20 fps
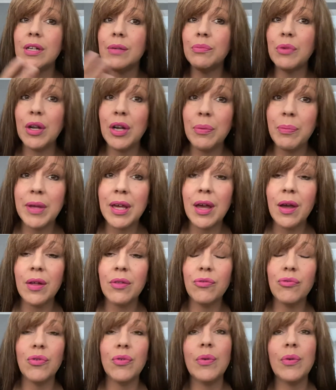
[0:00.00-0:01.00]
I'm going to be
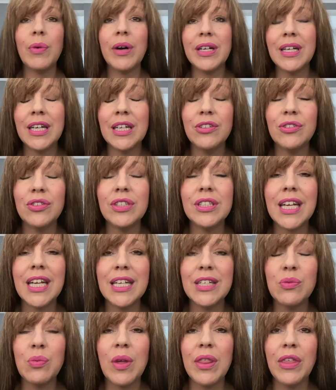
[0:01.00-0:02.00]
going through the 100
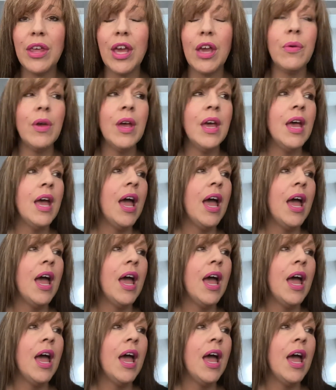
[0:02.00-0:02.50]
days with you.